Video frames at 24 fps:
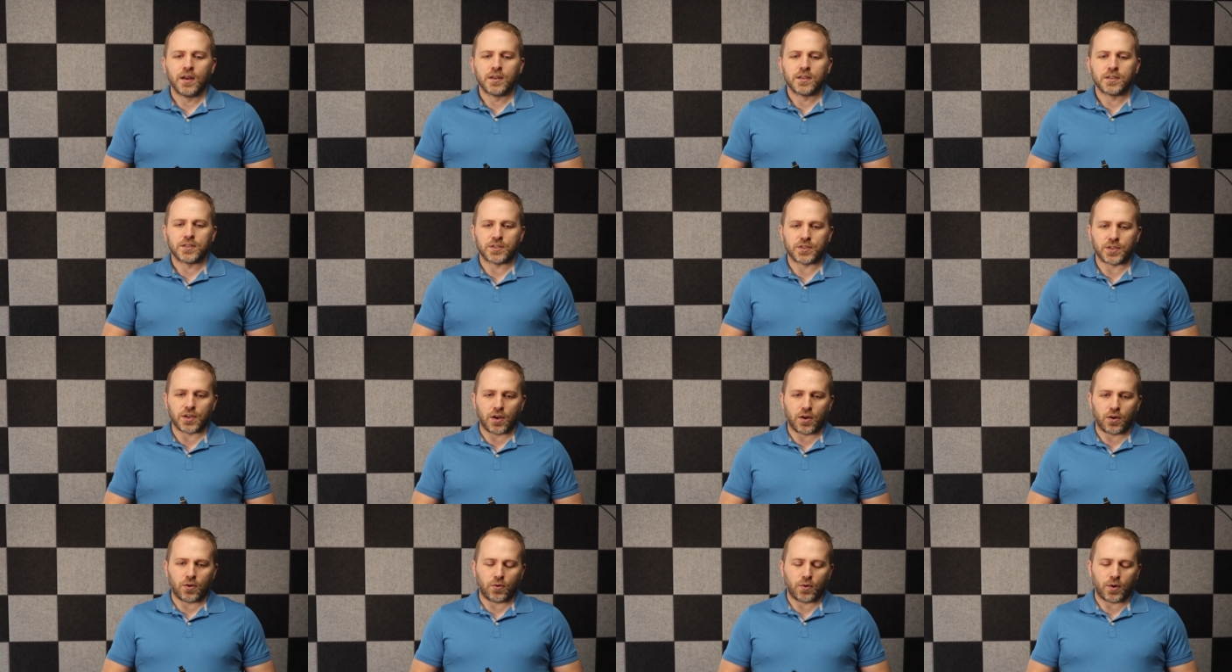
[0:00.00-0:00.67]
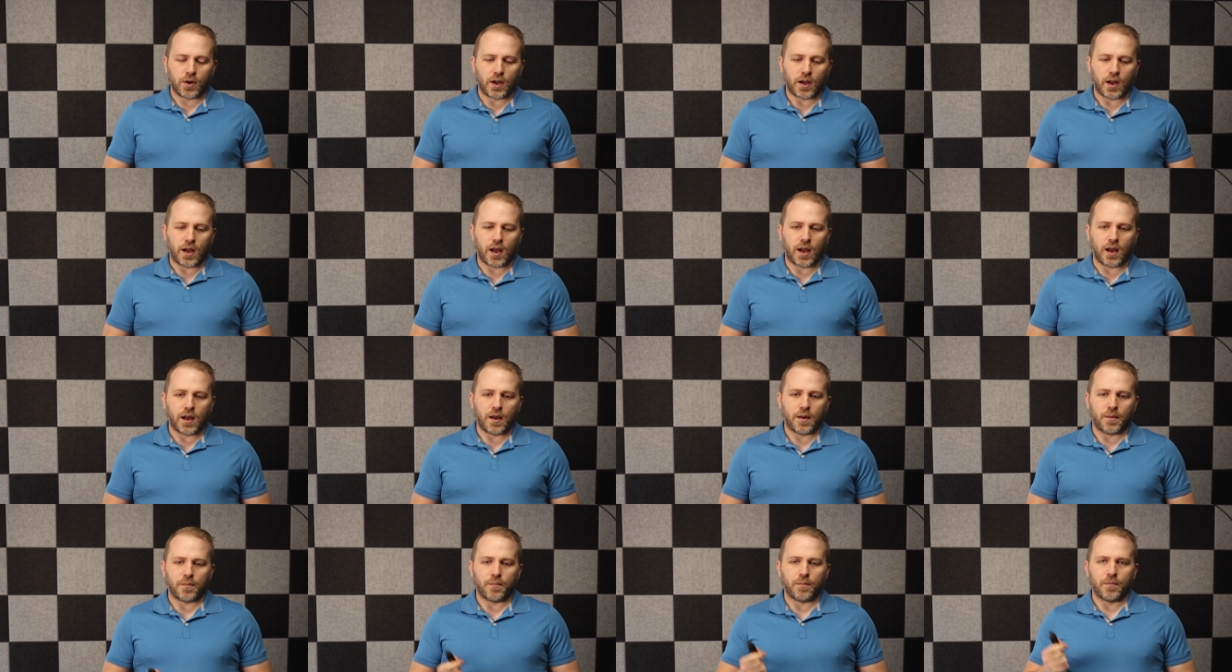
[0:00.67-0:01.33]
So
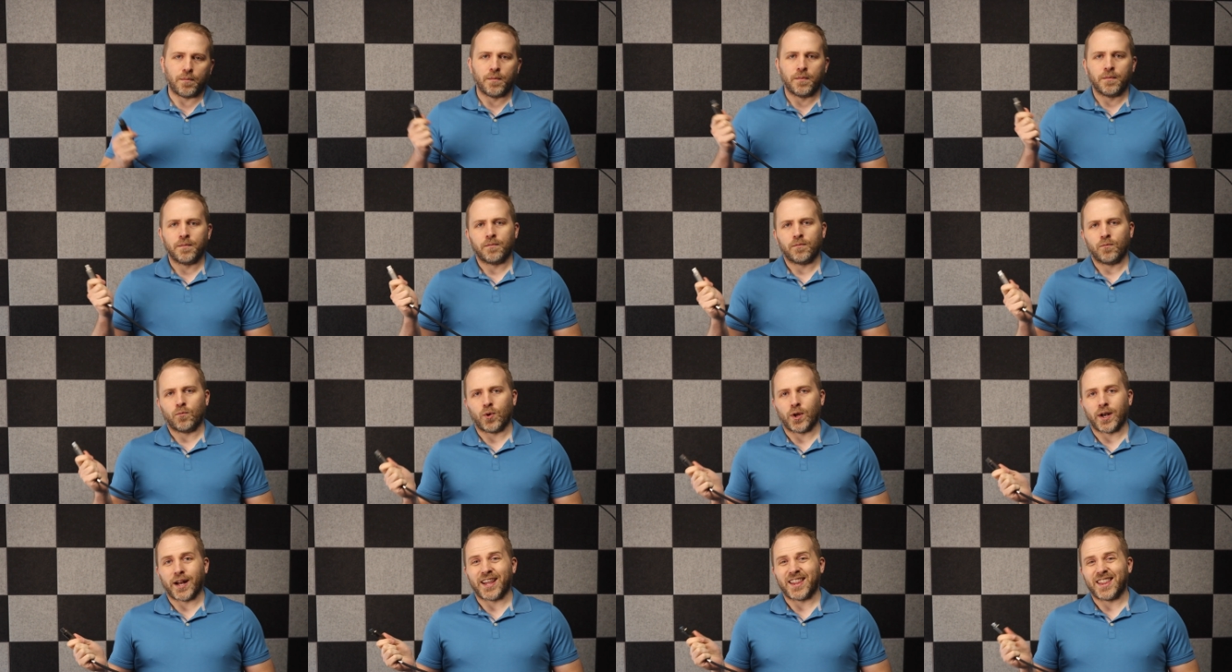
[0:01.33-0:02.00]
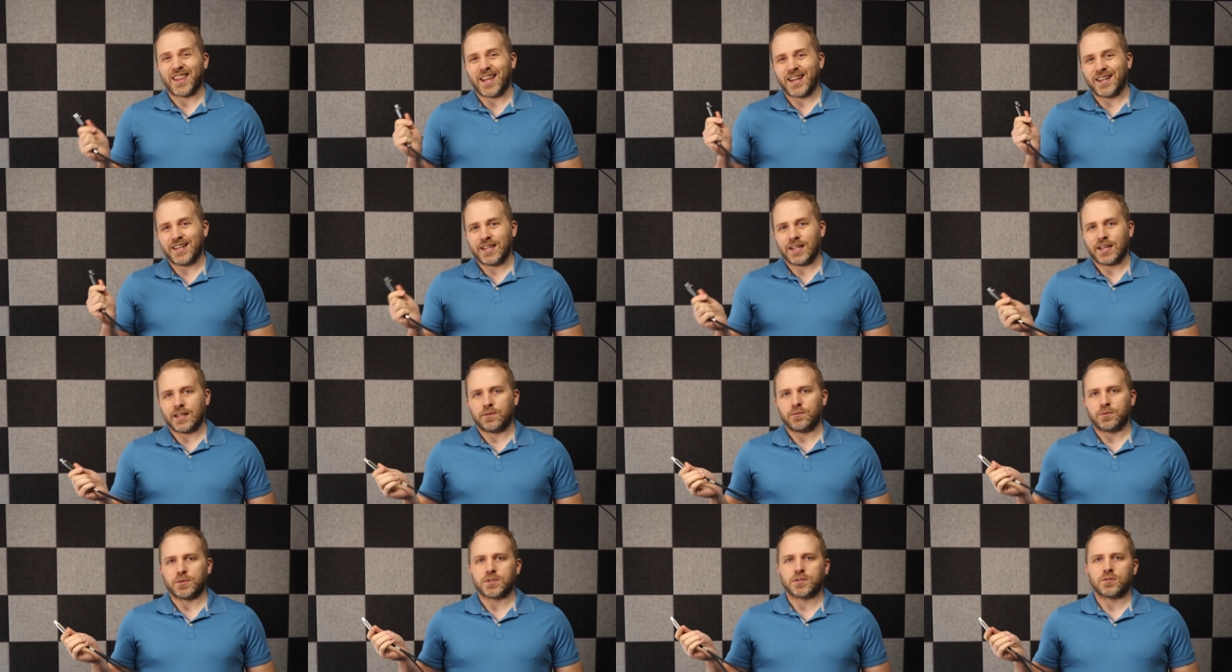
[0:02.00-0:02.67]
what I then
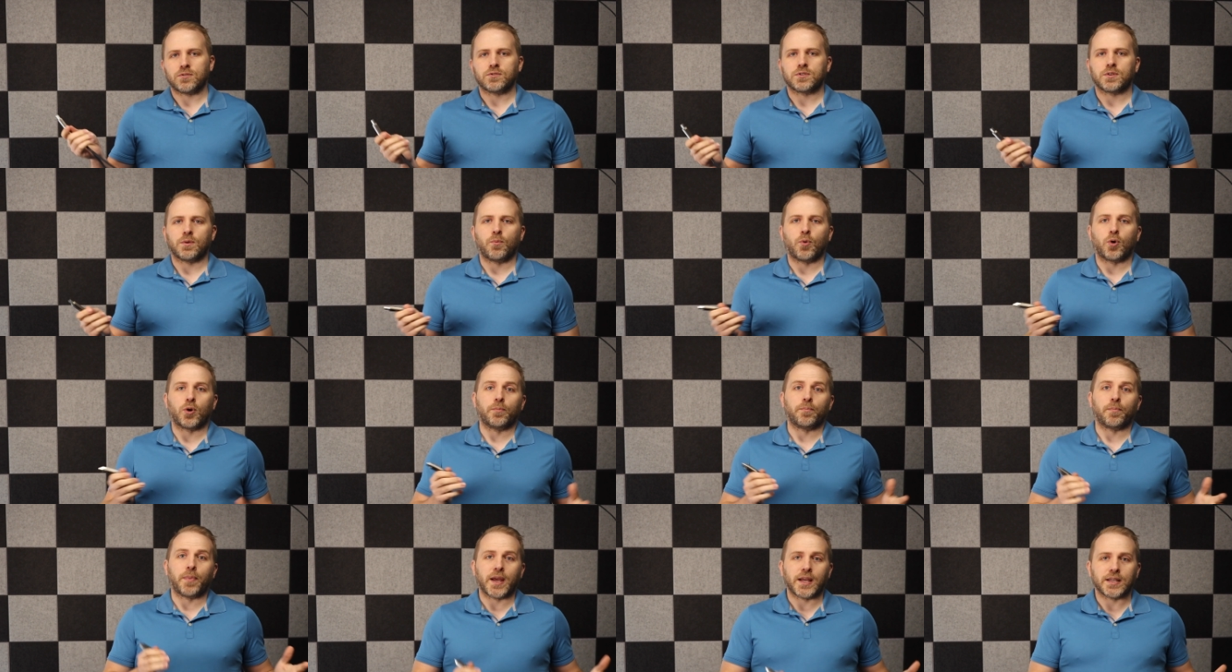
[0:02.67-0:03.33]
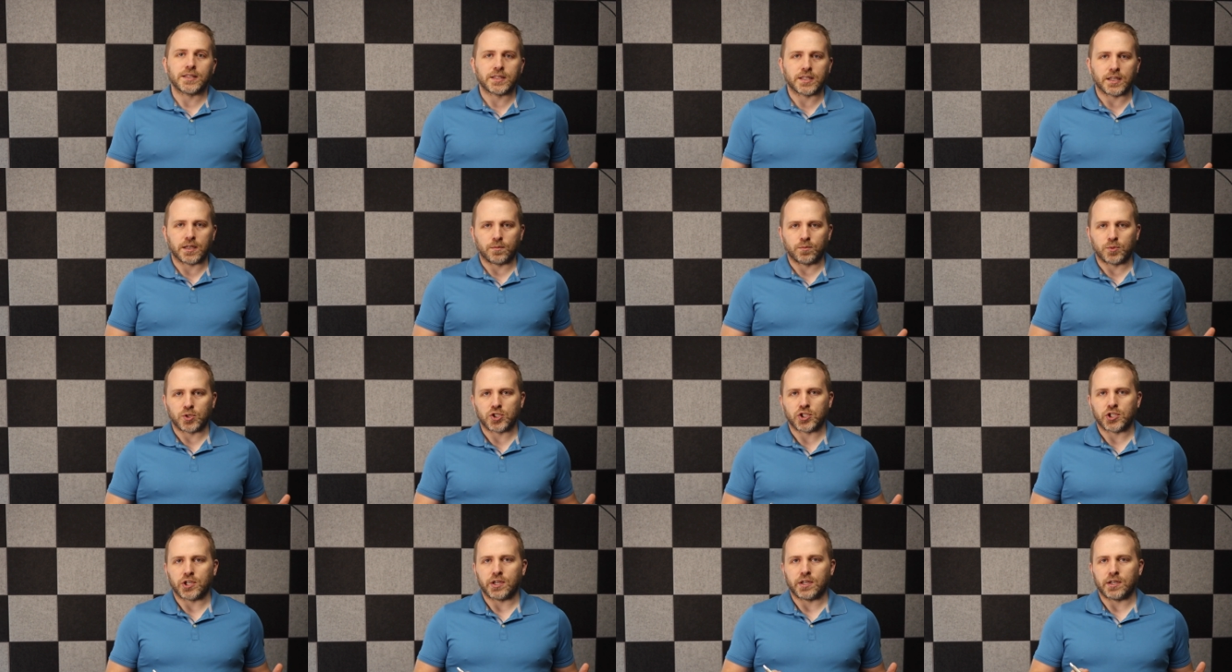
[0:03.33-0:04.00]
did was use a more basic
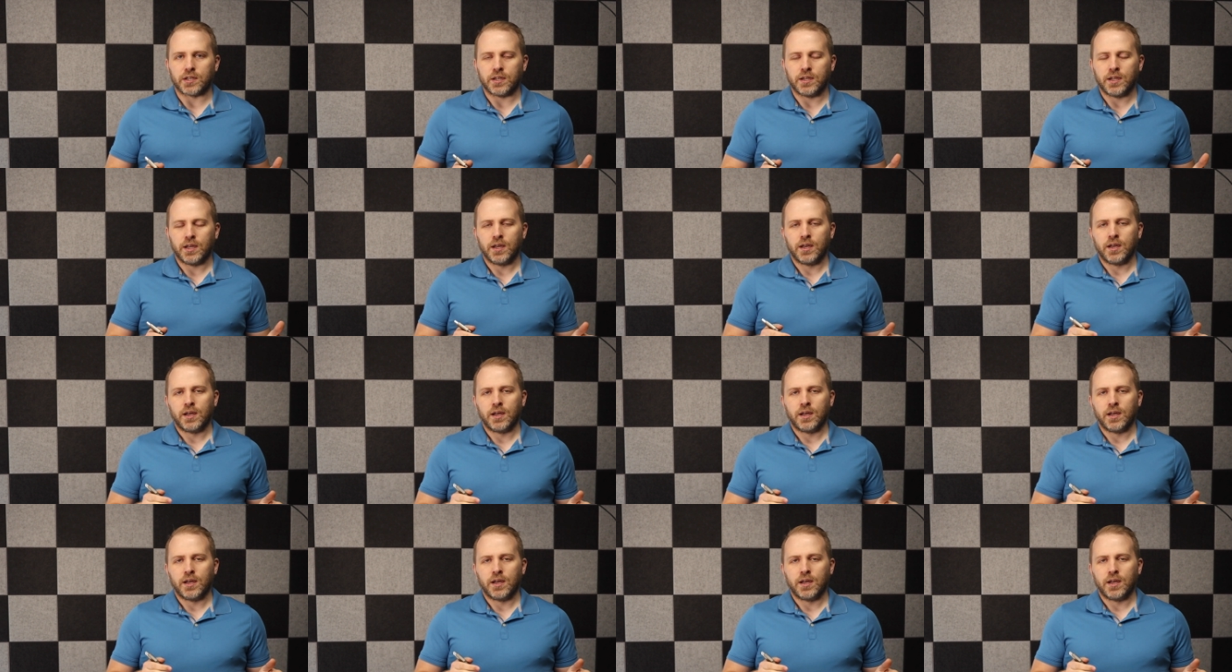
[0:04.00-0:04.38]
machine